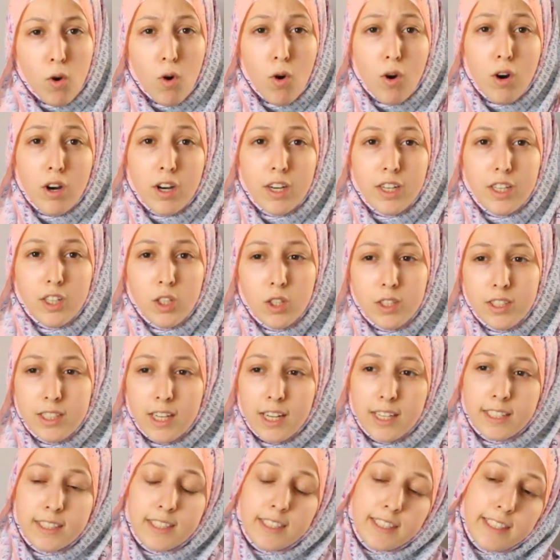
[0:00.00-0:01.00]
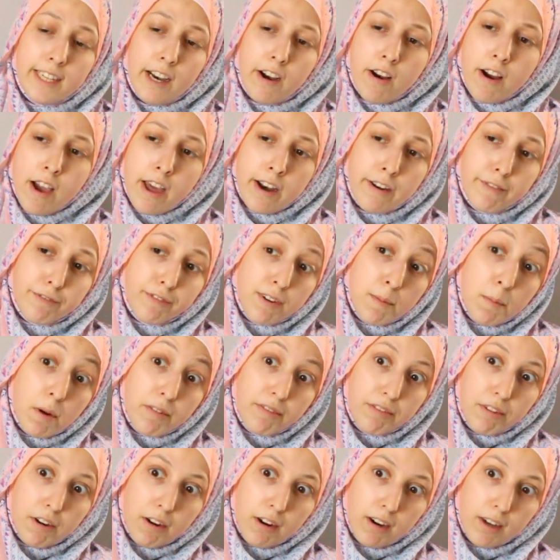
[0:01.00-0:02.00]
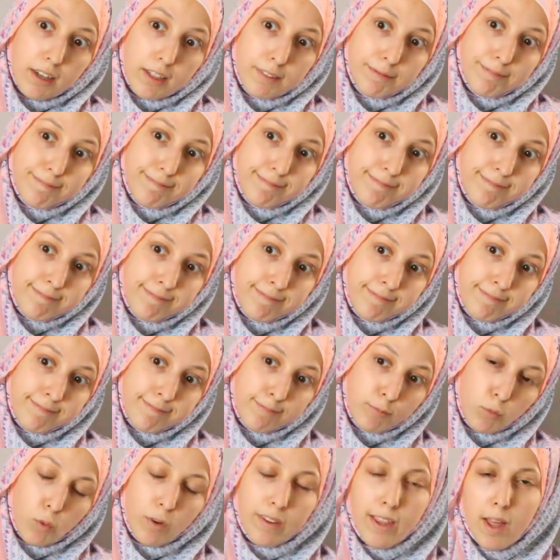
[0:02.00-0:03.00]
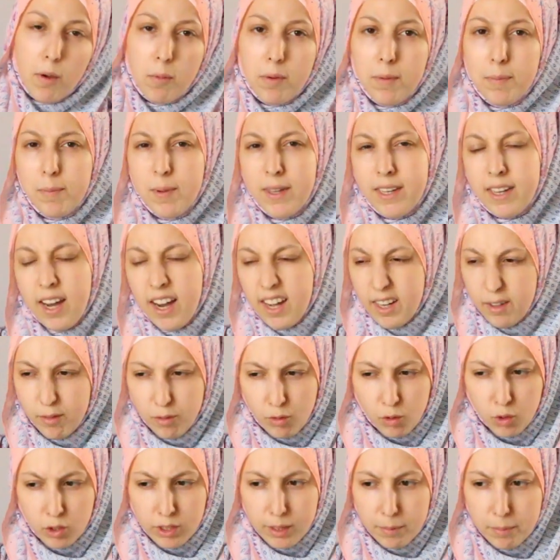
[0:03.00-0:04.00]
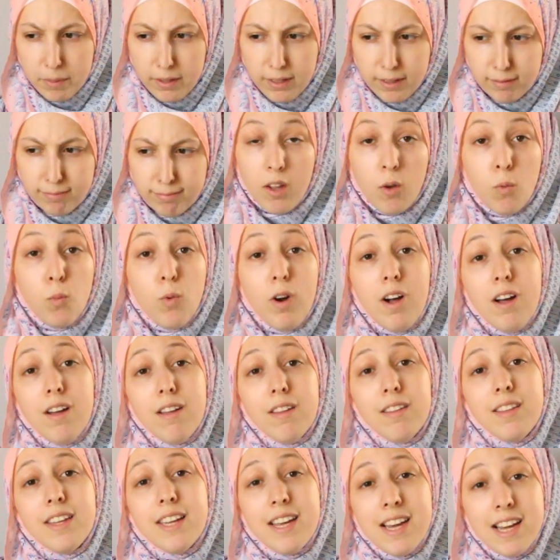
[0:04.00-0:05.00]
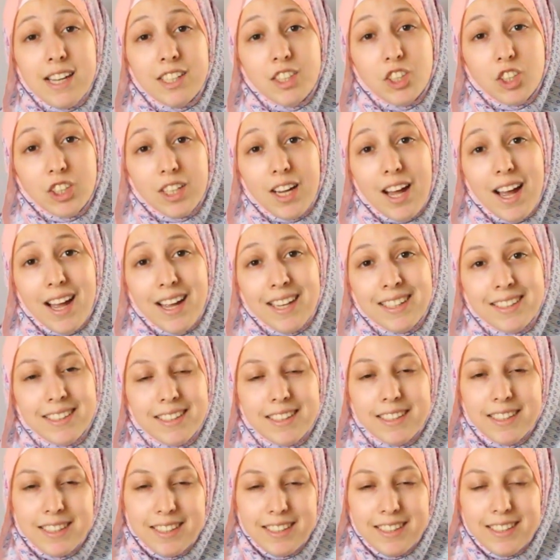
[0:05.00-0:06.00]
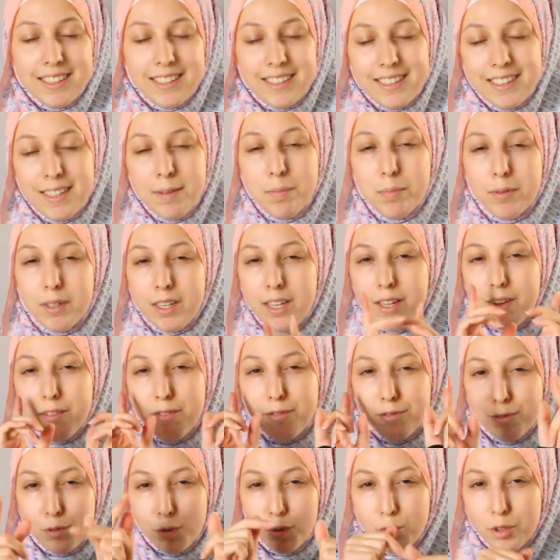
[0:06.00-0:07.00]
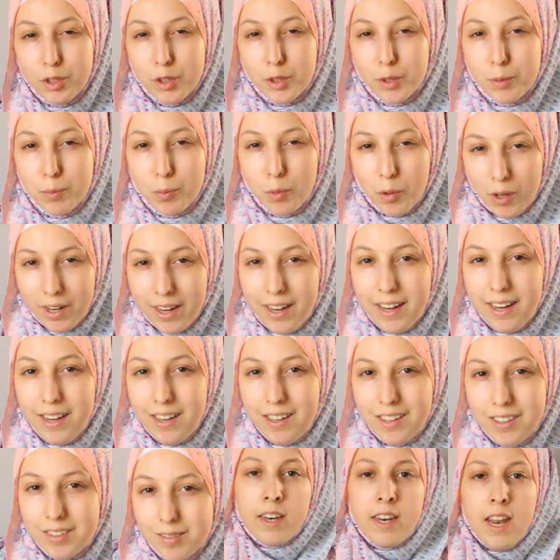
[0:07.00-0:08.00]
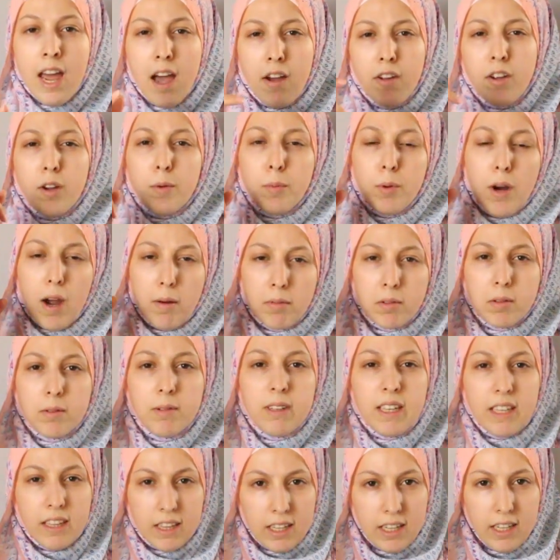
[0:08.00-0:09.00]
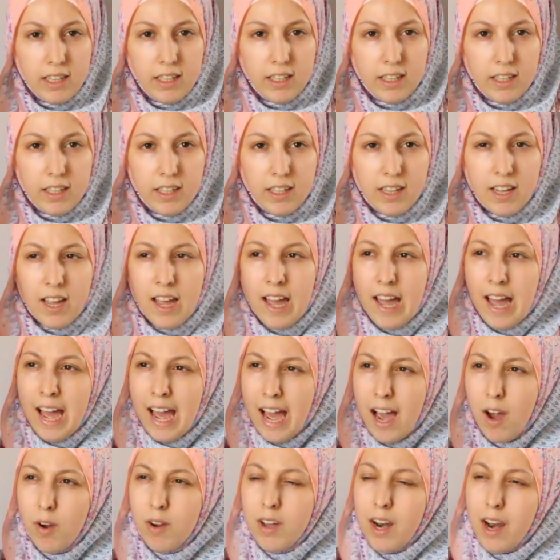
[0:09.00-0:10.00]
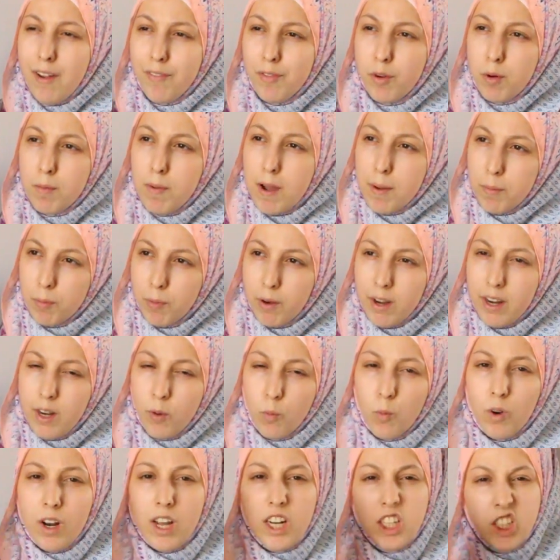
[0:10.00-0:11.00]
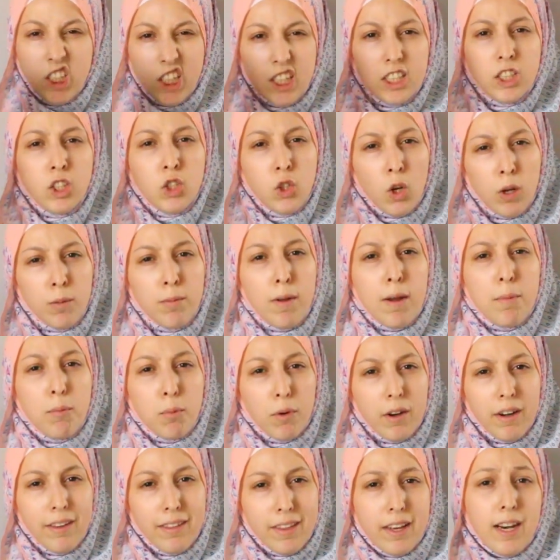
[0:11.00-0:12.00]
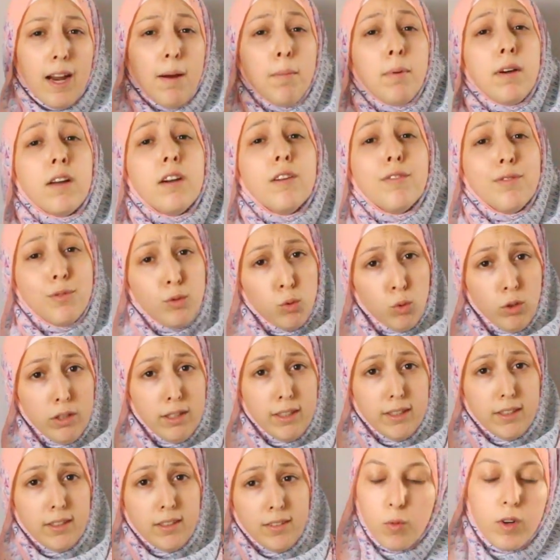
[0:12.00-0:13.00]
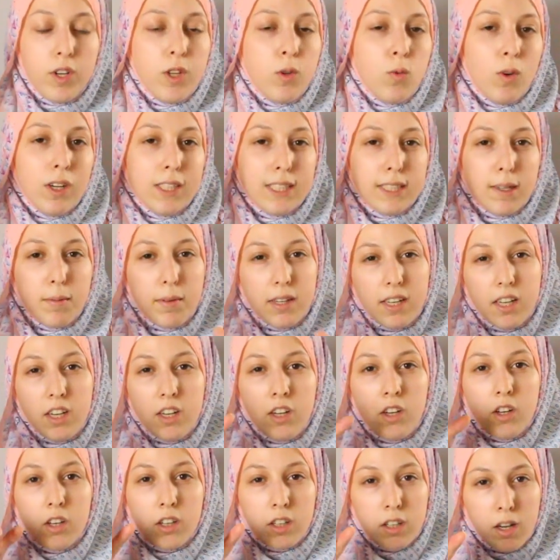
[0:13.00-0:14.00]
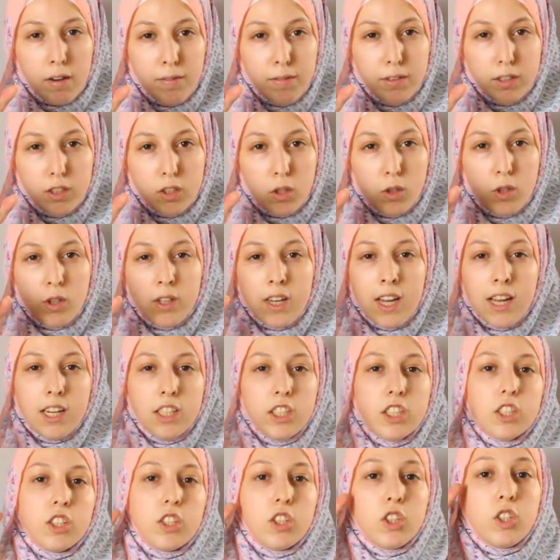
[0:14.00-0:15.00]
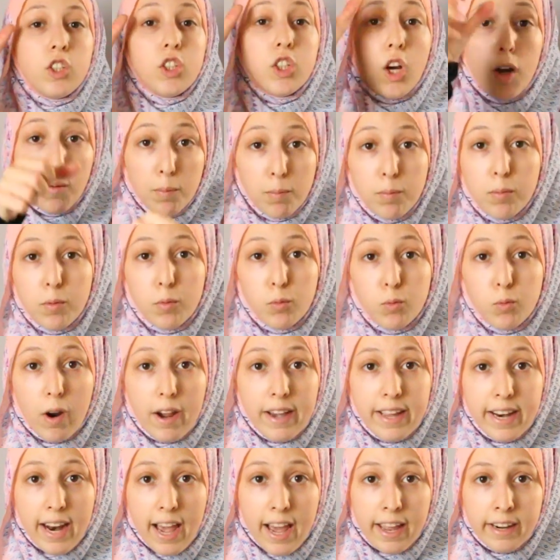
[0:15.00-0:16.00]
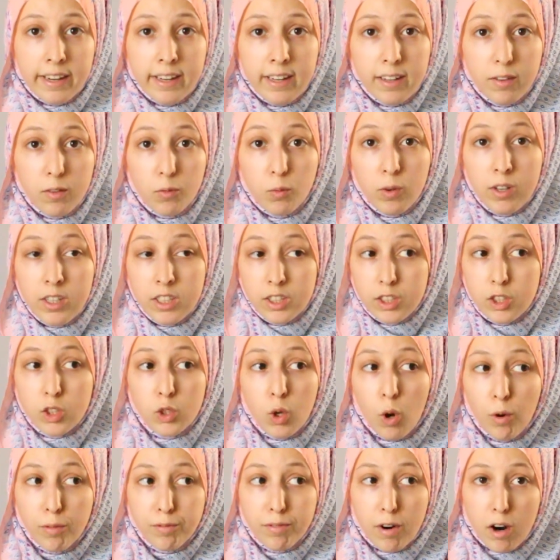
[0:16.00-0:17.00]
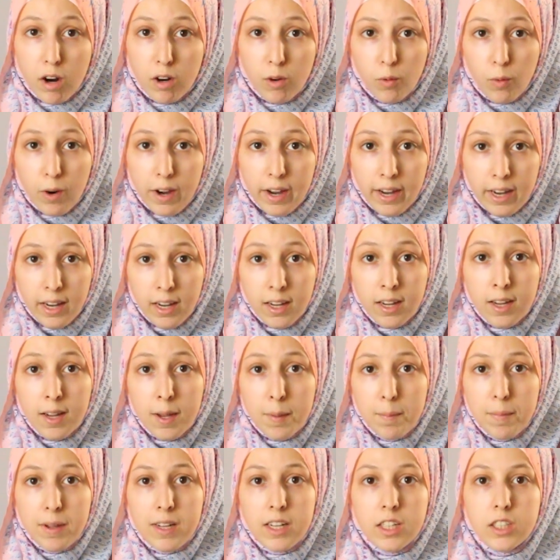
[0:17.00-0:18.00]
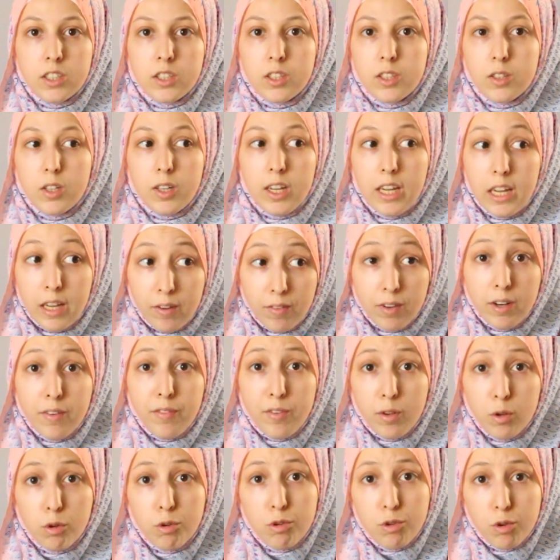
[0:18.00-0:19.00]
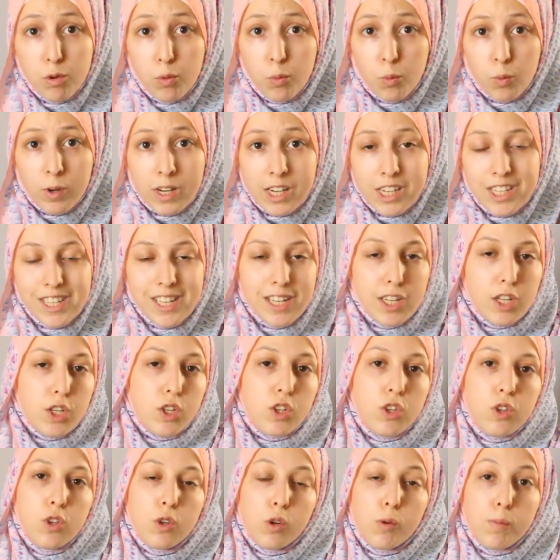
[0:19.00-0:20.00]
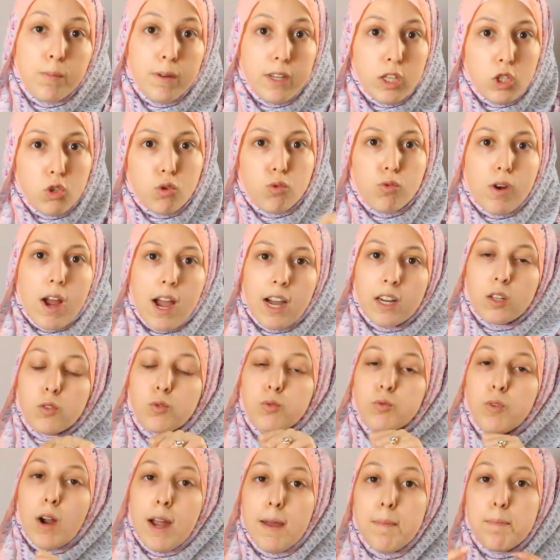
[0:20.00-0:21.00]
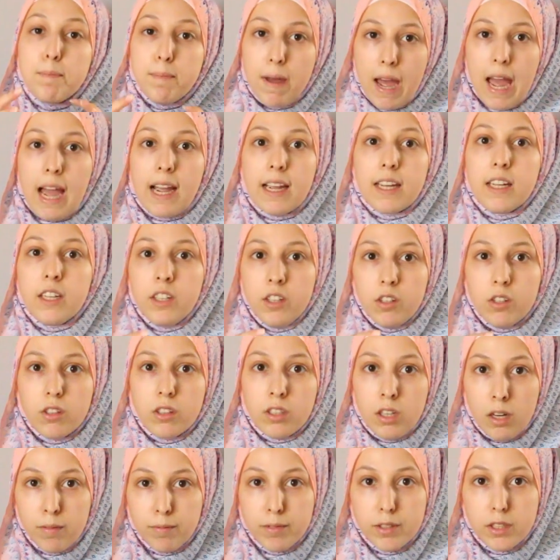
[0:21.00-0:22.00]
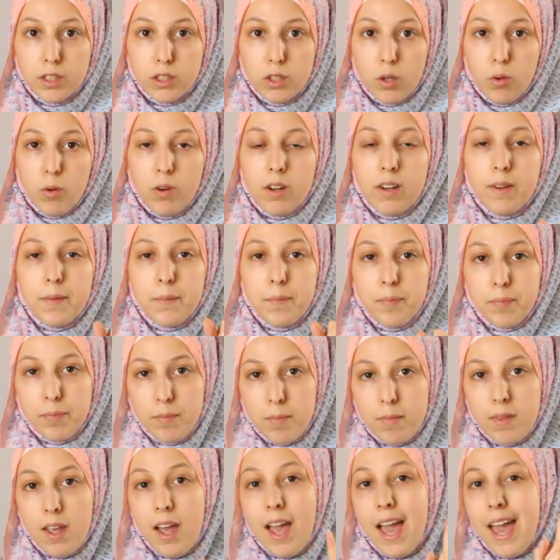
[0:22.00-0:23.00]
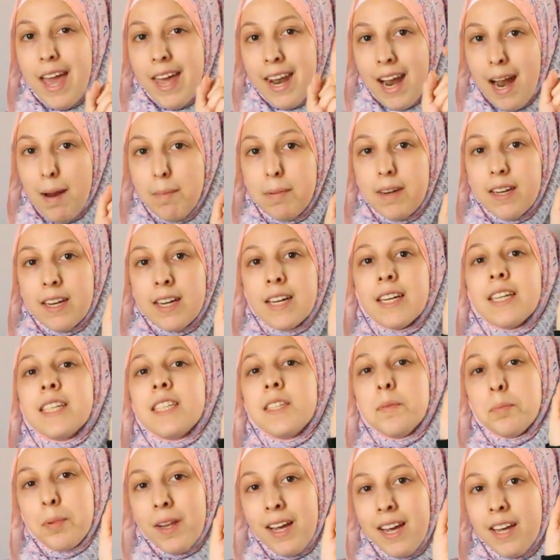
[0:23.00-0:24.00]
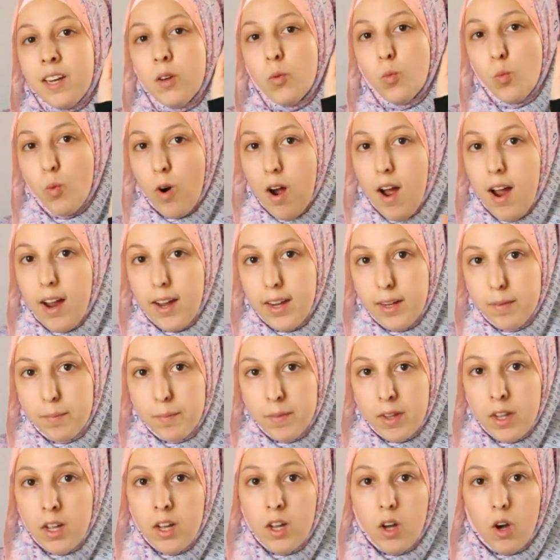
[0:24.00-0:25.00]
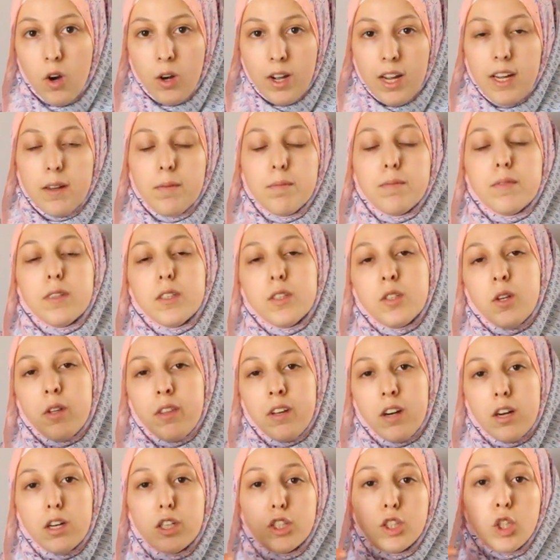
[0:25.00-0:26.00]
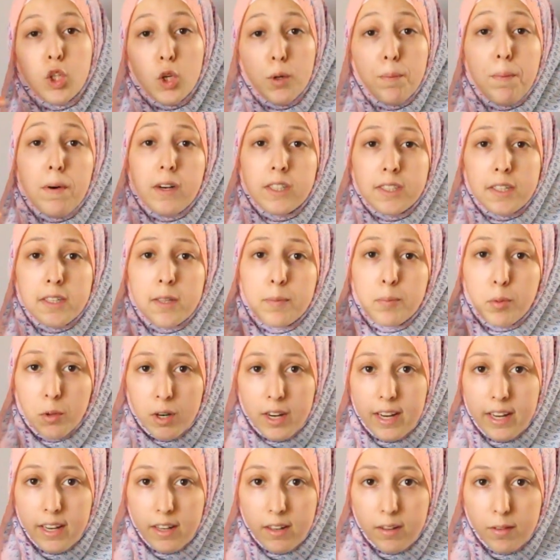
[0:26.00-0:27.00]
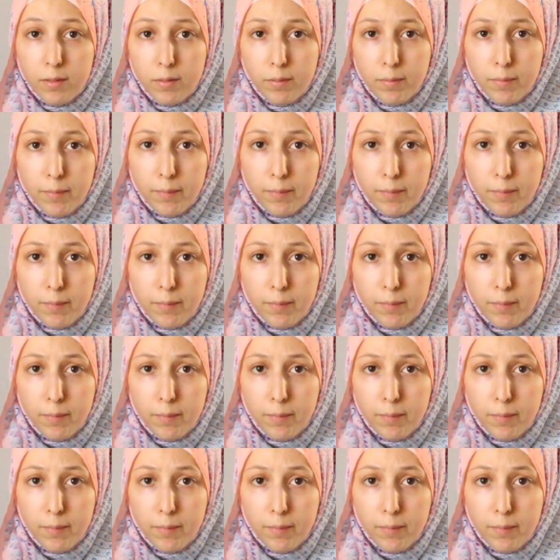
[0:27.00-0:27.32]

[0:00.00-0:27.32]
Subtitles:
Or do you just stare at it from afar? Well, that would be kind of creepy. Well, the answer, guys, is to simply fool your brain. Now you're probably thinking, how can I fool my brain when I just told my brain that I'm gonna fool it? When you want something into your comfort zone, you can't just jump right at it when it's so far away, because even if you do reach it, you'll be dragged right back into your comfort zone. And I'm gonna explain why. Okay, so there are two parts of the brain.